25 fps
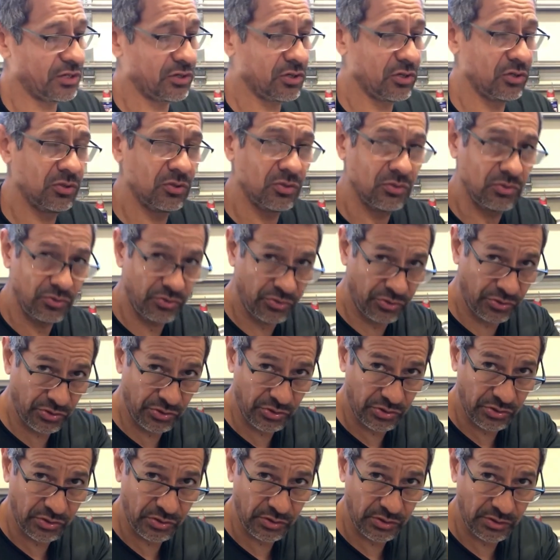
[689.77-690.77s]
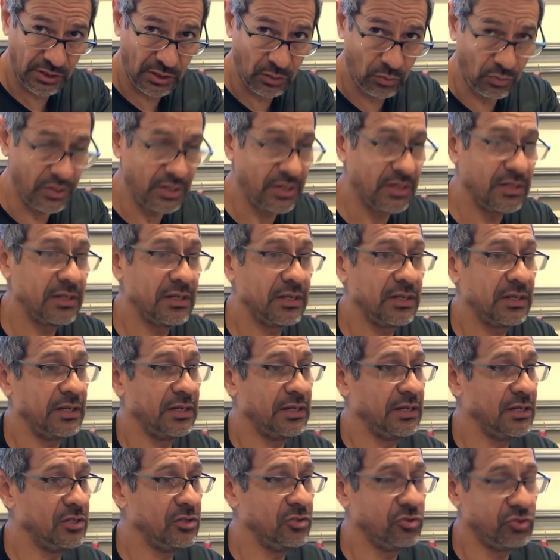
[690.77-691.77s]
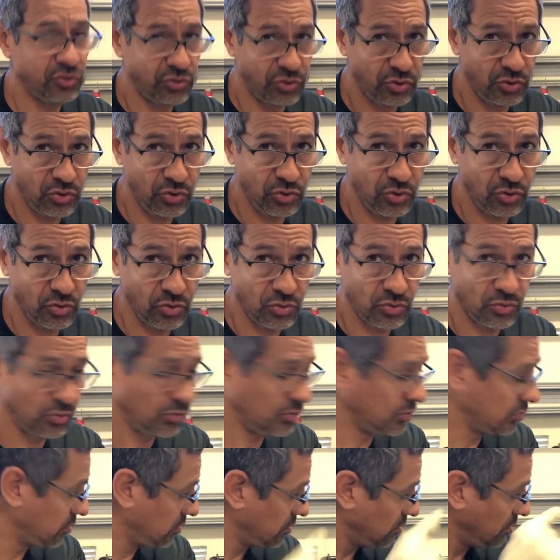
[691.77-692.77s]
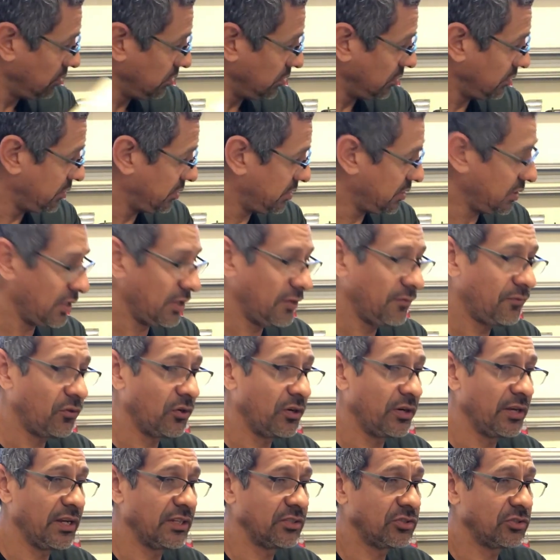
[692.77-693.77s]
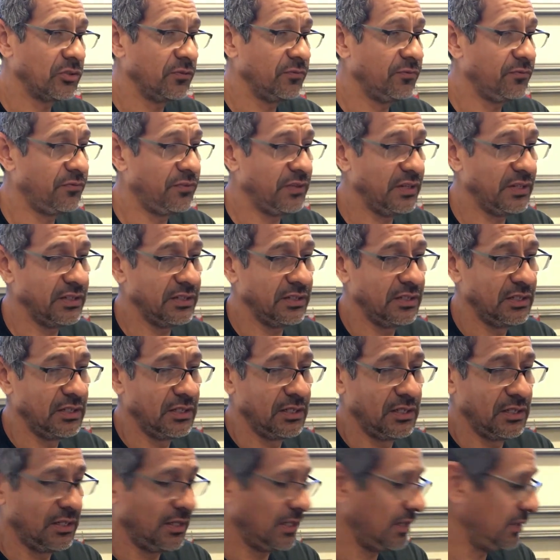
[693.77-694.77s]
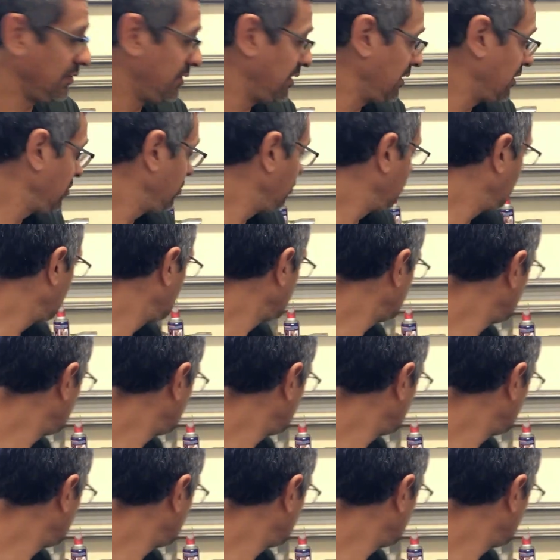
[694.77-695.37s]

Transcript: that went into there for a nice good fit. And then you